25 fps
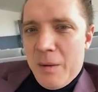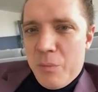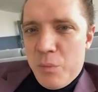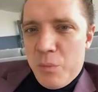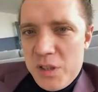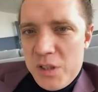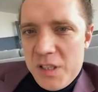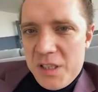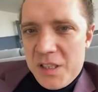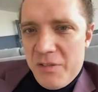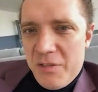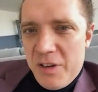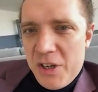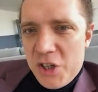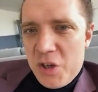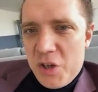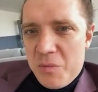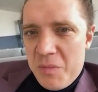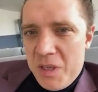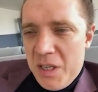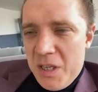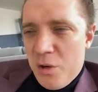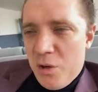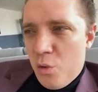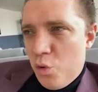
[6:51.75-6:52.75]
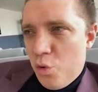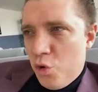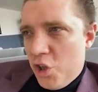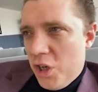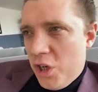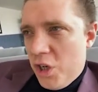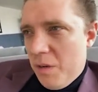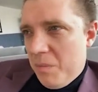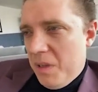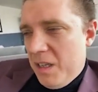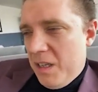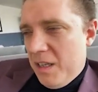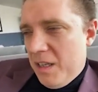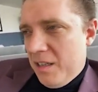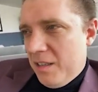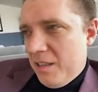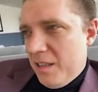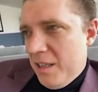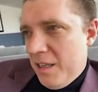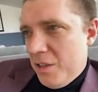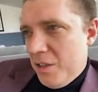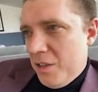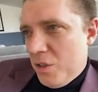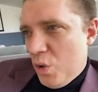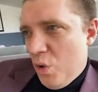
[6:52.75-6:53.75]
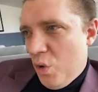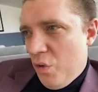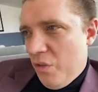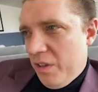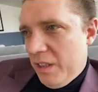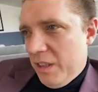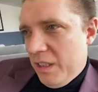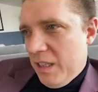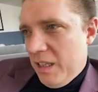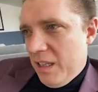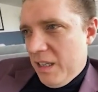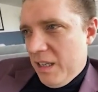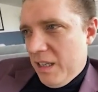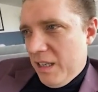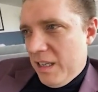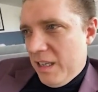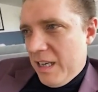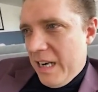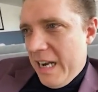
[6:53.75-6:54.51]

and she's very active, very